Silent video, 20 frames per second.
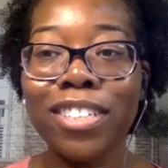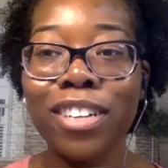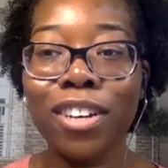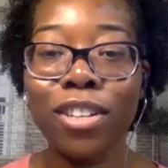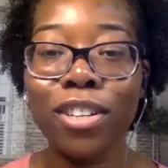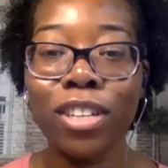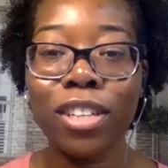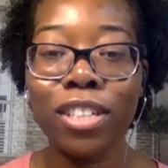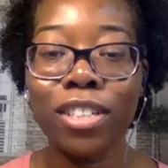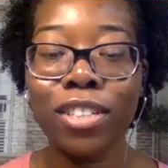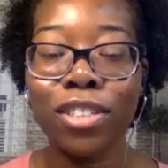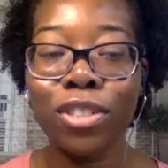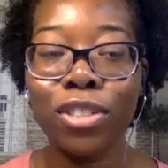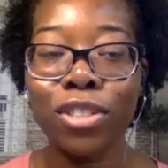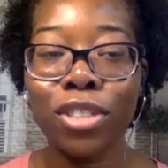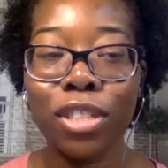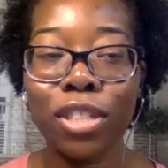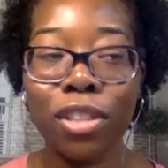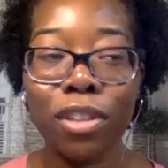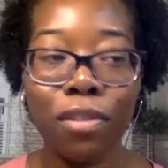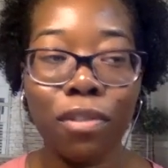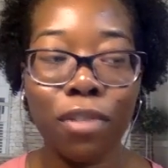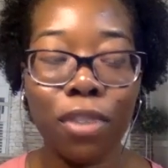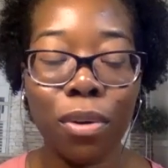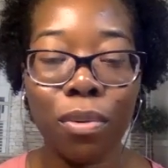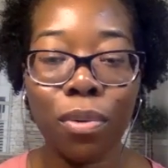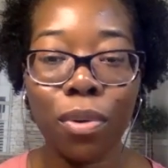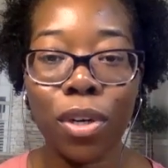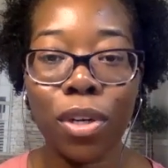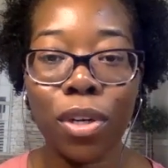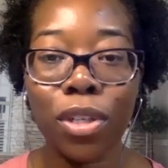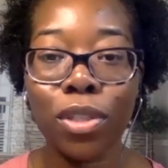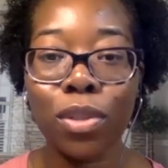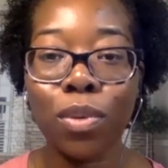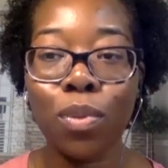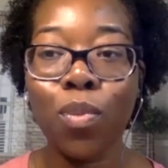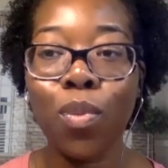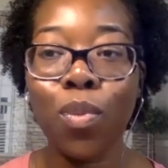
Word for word: to tell the listeners and the viewers